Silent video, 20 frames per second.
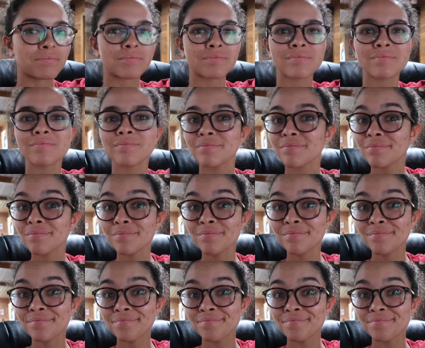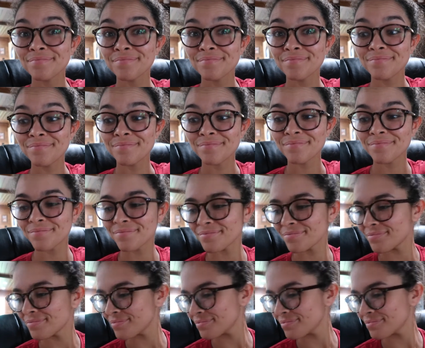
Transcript: Nobody speaks.